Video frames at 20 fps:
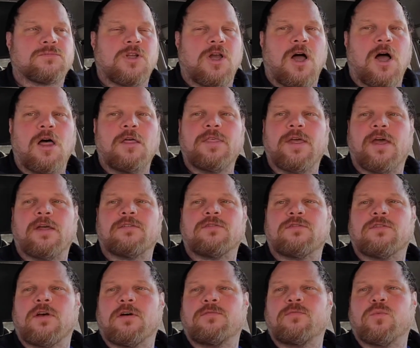All that
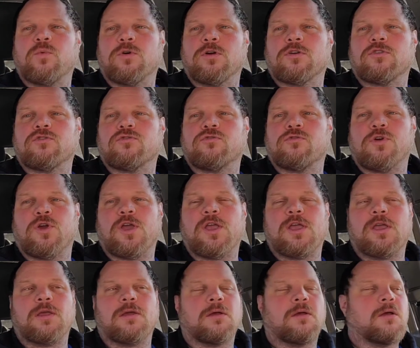stuff works
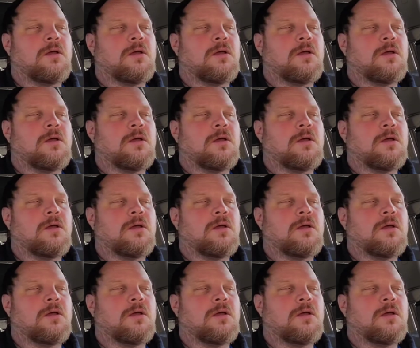great.